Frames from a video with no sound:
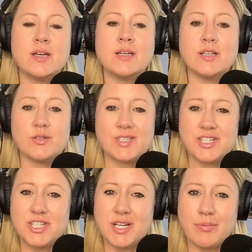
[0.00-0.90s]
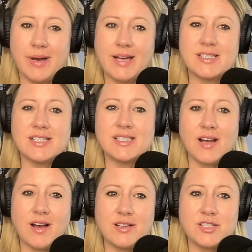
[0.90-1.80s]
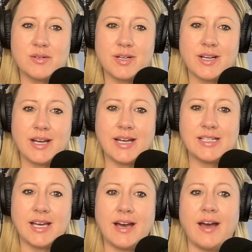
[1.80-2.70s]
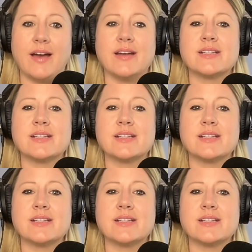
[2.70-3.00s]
Using Genie Plus is also a good idea.